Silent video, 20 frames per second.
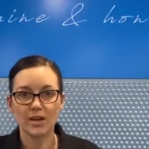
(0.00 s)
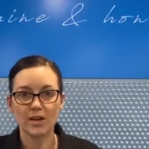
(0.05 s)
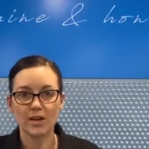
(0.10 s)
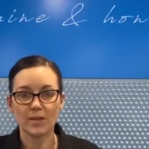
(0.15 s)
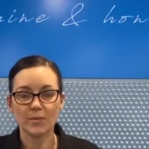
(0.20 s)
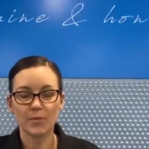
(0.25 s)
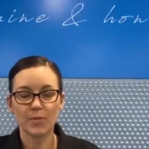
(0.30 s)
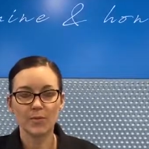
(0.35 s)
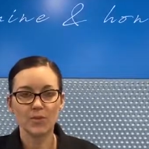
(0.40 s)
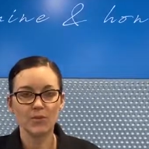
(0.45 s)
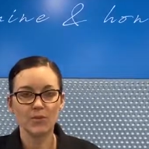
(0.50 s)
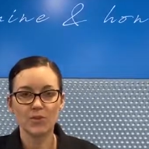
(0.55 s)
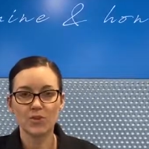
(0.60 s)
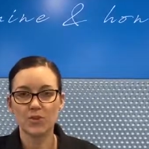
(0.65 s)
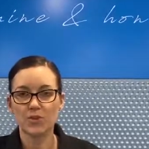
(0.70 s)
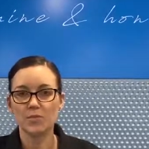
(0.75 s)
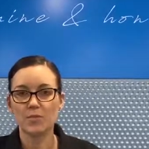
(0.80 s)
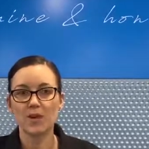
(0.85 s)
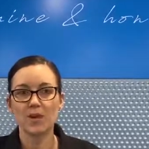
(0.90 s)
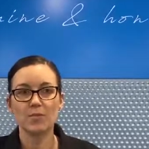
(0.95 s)
There was no
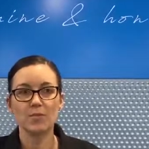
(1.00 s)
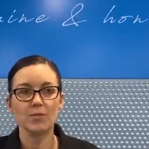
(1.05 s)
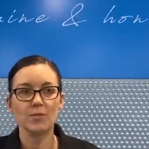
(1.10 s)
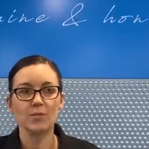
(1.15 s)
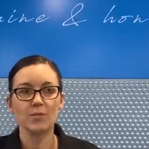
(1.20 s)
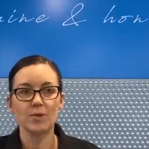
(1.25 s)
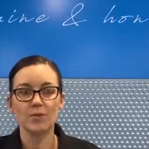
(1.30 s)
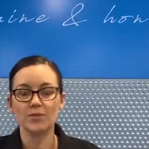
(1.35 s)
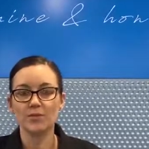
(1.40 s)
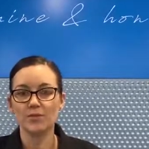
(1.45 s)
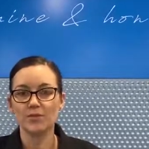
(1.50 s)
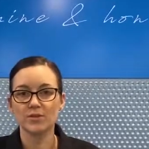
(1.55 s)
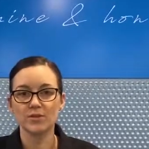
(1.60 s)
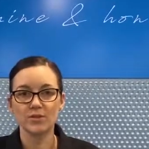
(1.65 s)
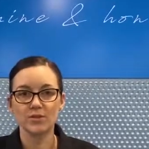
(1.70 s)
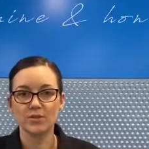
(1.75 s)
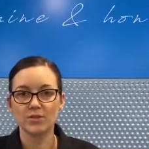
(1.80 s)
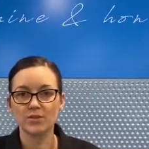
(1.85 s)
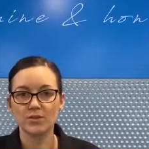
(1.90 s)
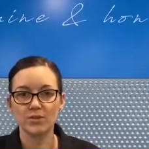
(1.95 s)
people, there
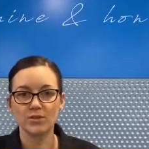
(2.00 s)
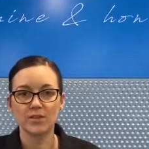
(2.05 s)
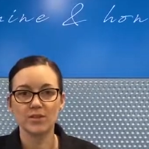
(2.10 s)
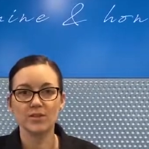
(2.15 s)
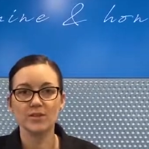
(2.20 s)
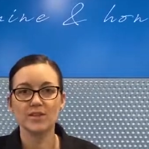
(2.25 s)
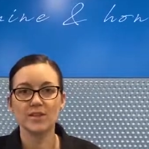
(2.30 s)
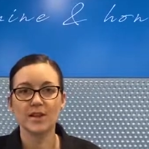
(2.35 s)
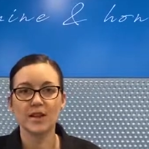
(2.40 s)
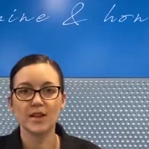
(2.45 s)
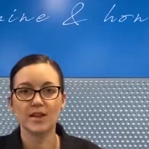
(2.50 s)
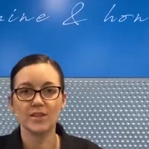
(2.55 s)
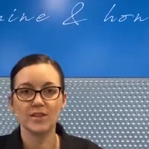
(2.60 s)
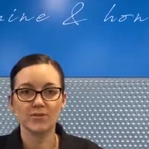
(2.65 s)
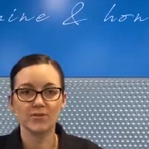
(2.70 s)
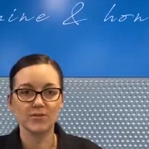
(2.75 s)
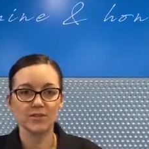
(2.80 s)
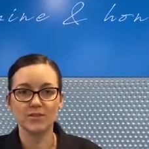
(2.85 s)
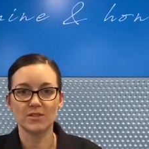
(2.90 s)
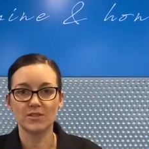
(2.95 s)
was no sound, I
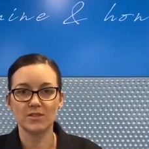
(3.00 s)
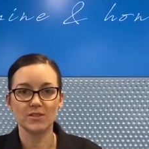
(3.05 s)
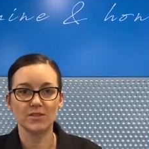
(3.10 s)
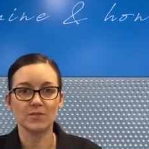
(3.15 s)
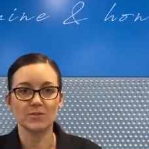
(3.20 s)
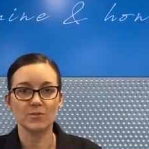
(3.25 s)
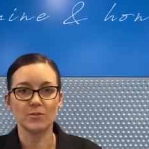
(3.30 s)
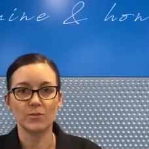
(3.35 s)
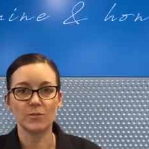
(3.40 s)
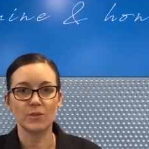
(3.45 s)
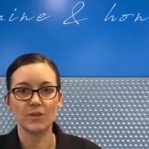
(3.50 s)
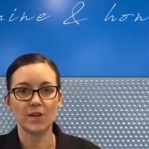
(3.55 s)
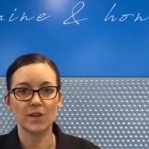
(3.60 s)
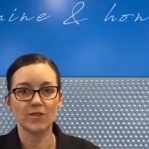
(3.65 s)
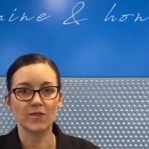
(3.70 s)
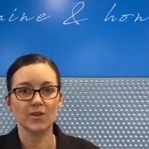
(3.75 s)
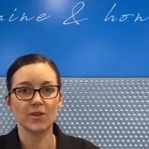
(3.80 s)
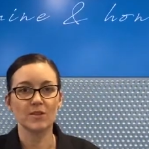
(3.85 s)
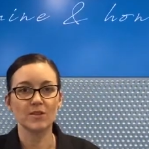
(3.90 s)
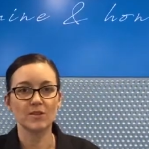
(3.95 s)
was just walking
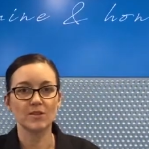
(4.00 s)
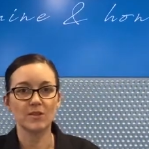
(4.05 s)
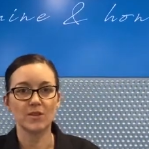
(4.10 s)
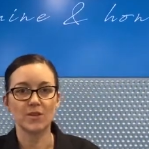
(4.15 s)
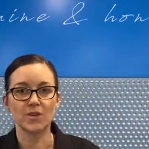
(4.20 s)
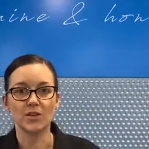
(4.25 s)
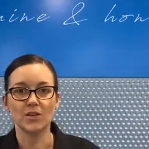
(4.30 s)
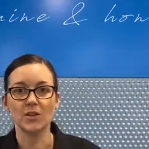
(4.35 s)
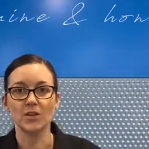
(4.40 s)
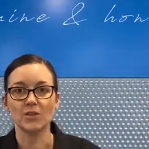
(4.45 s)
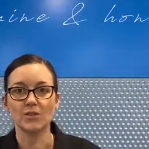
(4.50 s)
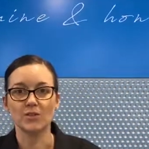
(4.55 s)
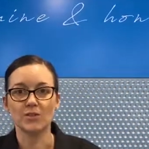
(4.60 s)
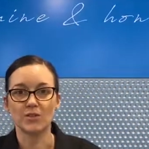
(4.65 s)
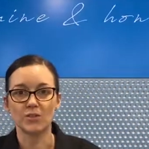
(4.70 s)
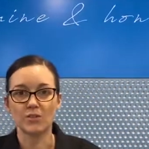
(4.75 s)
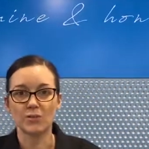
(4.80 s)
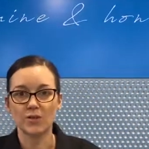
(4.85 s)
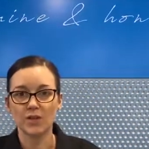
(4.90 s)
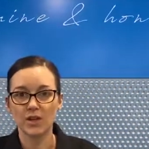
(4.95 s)
very slowly across
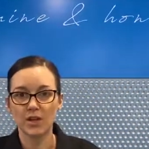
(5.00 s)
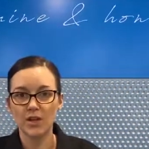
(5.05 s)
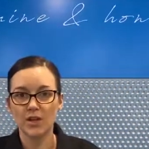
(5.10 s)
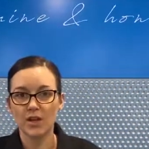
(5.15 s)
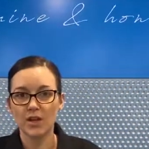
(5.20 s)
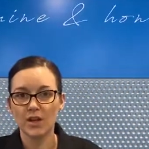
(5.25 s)
water.